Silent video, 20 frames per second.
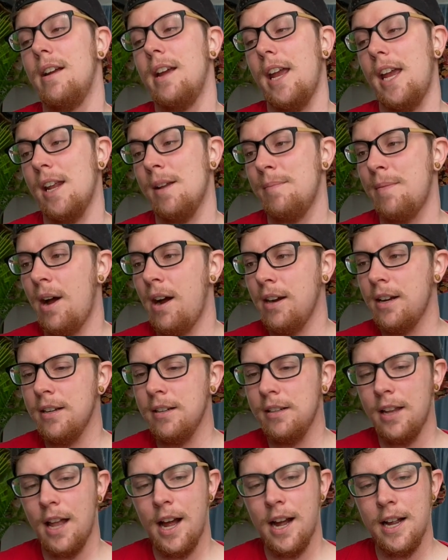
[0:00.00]
And I'm not
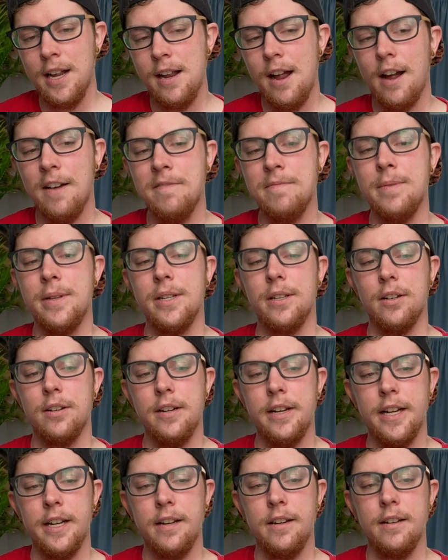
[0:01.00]
gonna lie, I've been
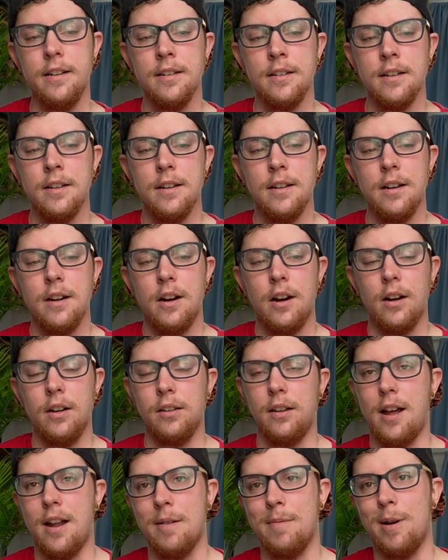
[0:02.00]
learning a
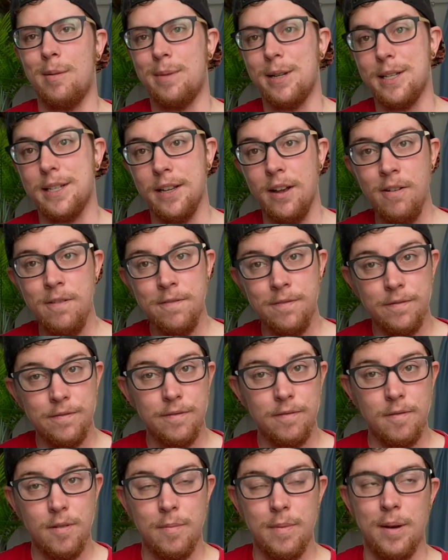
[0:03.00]
lot about
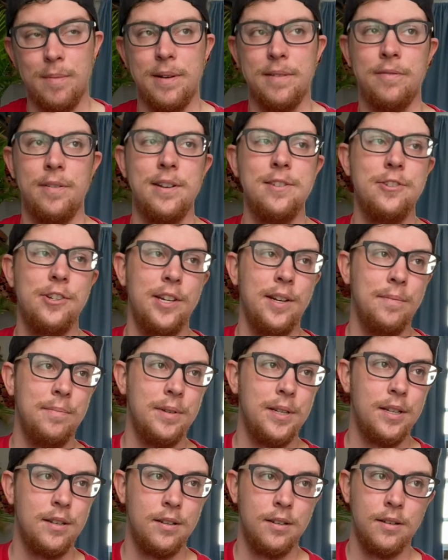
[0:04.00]
myself, about my
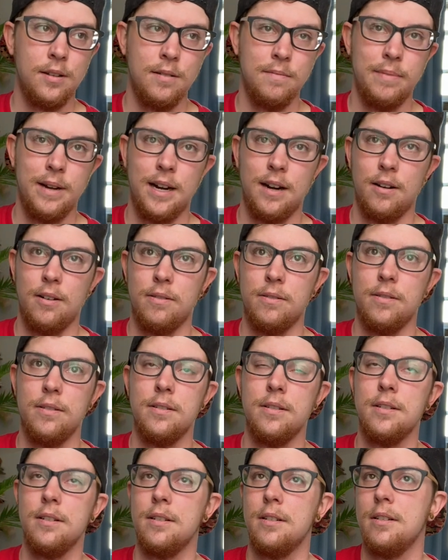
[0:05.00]
friendships, about
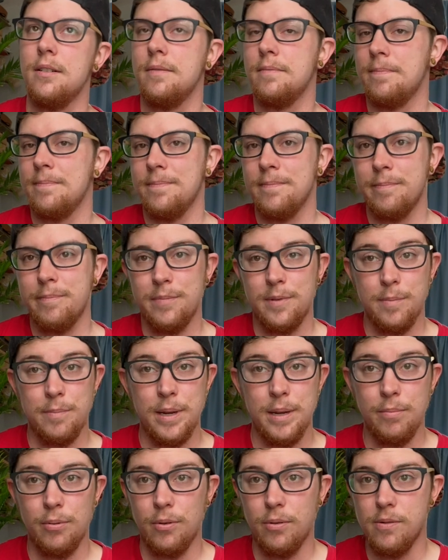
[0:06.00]
the
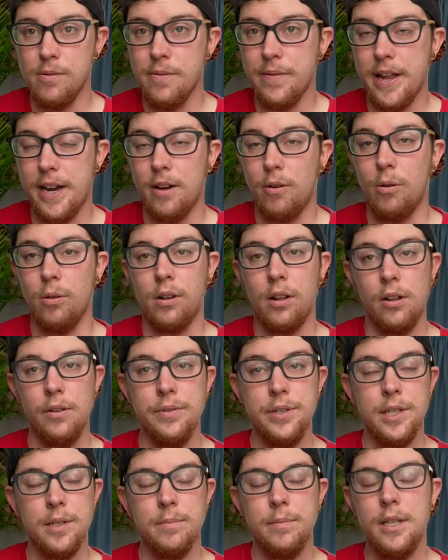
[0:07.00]
people that I hold
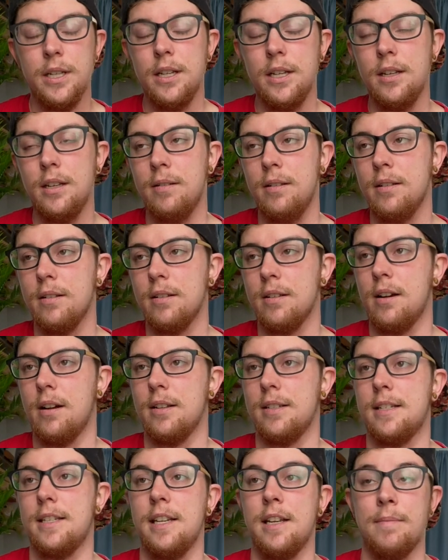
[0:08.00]
close to me,
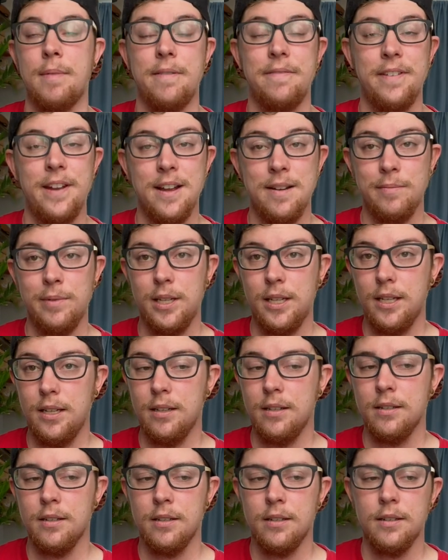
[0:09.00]
seeing my
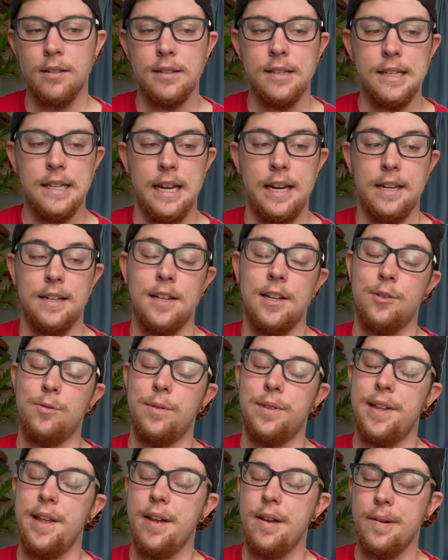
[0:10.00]
family, staying in touch
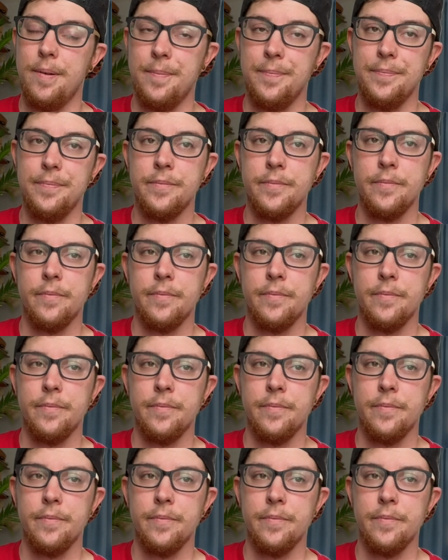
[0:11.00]
with them.